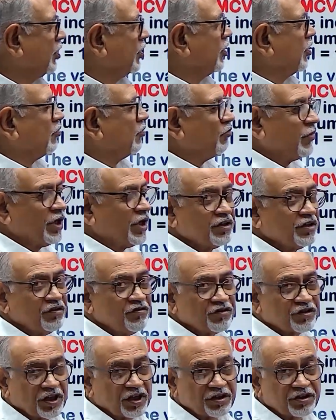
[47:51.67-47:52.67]
But in
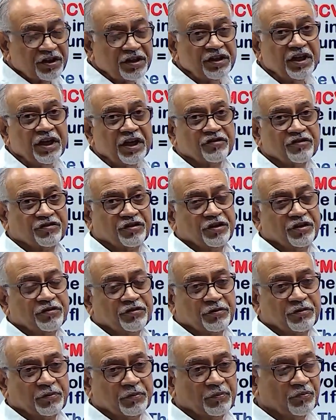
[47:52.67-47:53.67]
certain cases,
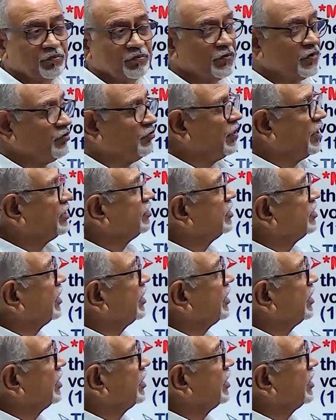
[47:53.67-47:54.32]
when there